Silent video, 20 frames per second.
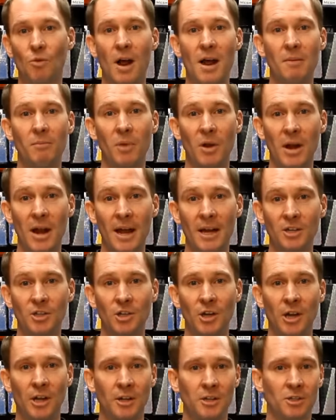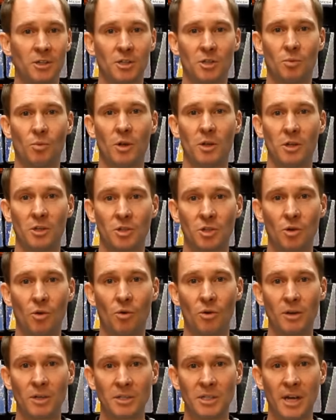Ryan Benesh just won the
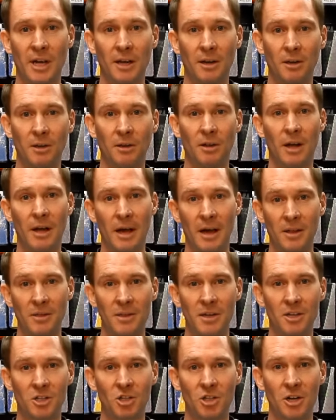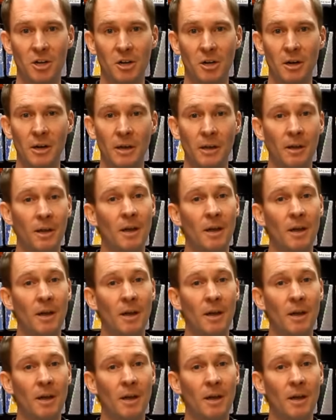scoring title this year.